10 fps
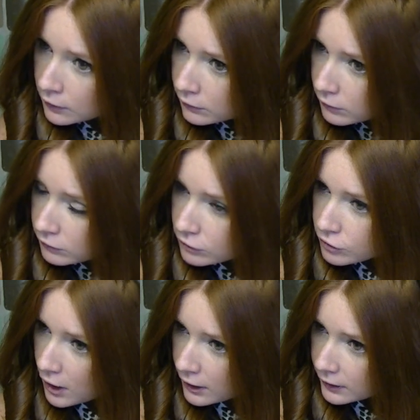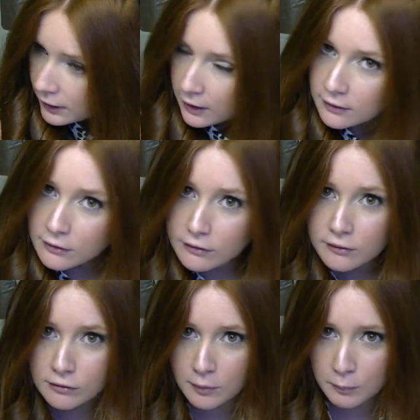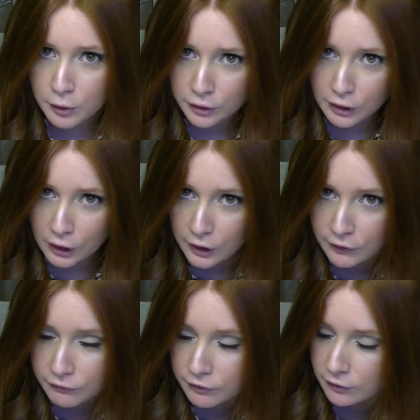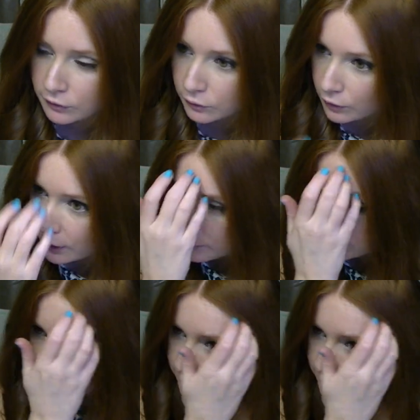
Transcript: just to try to get some good lift in through there.